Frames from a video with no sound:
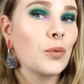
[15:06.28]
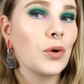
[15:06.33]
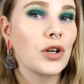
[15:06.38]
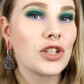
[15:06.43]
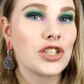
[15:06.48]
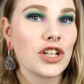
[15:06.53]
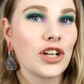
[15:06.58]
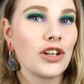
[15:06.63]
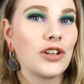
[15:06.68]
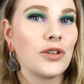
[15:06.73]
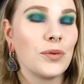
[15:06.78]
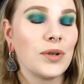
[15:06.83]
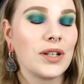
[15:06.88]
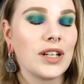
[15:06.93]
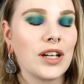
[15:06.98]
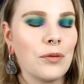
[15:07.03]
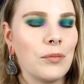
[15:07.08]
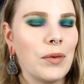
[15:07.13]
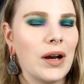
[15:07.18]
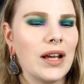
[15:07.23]
watch her
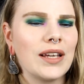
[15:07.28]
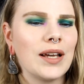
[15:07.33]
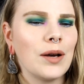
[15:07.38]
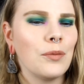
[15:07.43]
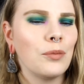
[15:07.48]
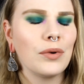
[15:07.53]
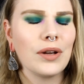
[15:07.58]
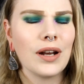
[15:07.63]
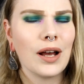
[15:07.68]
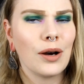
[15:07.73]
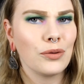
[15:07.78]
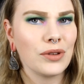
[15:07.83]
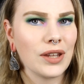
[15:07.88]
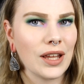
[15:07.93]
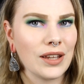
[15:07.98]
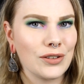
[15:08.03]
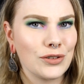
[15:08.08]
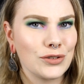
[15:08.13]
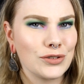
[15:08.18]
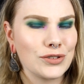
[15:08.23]
doing her makeup without
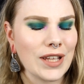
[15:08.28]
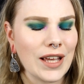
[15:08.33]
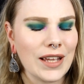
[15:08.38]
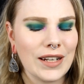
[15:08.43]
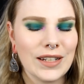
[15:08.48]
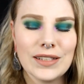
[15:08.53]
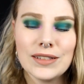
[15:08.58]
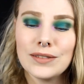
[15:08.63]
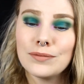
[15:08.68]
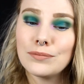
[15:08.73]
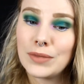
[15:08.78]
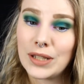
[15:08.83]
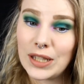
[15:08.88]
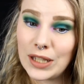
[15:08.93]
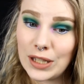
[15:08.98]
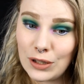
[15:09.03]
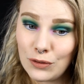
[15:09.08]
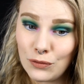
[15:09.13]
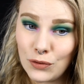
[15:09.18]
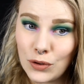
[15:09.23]
understanding
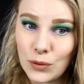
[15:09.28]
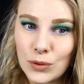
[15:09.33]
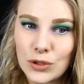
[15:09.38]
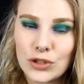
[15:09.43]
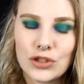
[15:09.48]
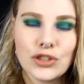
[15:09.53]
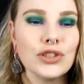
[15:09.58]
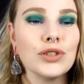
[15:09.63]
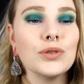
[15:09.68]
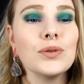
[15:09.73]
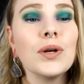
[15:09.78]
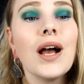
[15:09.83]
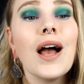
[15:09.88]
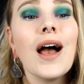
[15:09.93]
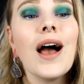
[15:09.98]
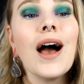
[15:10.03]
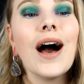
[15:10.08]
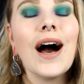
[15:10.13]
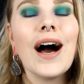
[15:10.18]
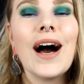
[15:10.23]
if you want to.
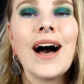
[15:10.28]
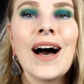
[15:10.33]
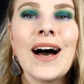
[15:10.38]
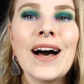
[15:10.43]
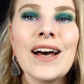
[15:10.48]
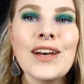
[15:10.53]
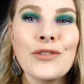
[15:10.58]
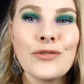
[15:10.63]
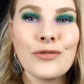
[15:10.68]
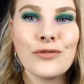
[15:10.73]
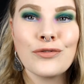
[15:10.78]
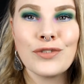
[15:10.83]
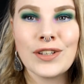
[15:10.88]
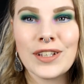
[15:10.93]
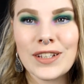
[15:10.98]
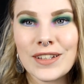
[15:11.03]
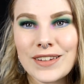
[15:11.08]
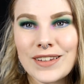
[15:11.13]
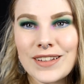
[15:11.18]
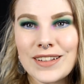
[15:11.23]
I
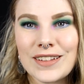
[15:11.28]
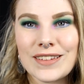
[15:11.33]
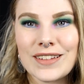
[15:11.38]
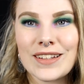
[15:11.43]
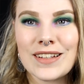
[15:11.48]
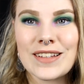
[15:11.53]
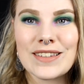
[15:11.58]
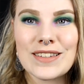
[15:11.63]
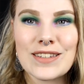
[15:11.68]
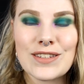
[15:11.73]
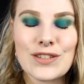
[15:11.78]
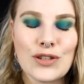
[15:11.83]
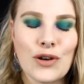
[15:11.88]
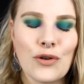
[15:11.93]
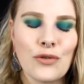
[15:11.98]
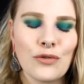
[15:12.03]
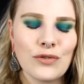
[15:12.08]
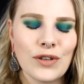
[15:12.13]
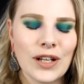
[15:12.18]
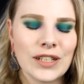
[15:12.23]
think this is
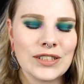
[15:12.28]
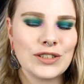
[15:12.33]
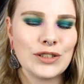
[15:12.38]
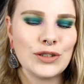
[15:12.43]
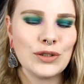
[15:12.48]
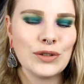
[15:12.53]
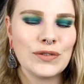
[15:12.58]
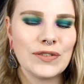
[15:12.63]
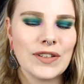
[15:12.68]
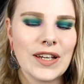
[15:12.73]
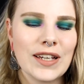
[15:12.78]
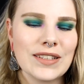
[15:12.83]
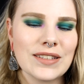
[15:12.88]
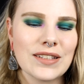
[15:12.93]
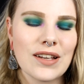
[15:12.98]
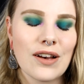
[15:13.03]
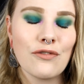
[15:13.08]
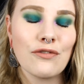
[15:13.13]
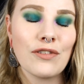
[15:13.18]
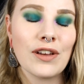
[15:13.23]
so fun to do face
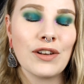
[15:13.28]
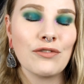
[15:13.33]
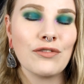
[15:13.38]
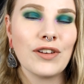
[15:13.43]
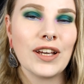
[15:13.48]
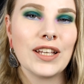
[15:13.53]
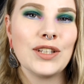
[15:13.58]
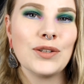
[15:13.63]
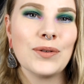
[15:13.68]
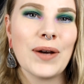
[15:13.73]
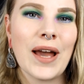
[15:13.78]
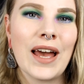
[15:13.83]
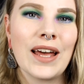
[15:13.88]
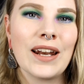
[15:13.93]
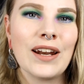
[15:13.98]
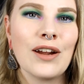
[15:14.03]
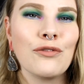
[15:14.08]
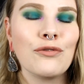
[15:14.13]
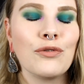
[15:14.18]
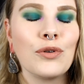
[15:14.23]
off and thank you
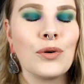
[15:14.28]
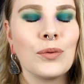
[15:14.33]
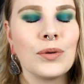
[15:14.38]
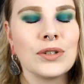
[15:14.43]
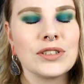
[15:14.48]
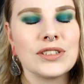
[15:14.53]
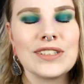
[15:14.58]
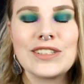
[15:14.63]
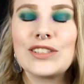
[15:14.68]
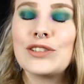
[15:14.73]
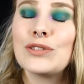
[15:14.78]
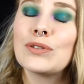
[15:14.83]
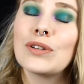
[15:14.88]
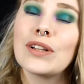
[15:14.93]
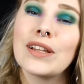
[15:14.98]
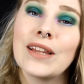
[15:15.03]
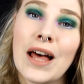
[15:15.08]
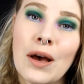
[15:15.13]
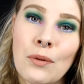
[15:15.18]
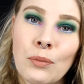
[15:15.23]
Anna for wanting to
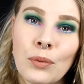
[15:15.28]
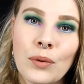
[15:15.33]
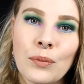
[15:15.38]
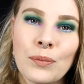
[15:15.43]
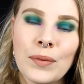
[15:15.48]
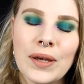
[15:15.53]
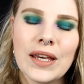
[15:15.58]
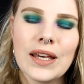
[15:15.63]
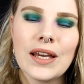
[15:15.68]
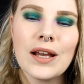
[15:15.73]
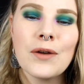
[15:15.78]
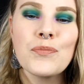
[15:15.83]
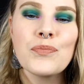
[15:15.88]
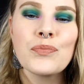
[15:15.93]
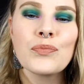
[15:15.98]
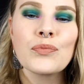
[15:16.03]
collab with me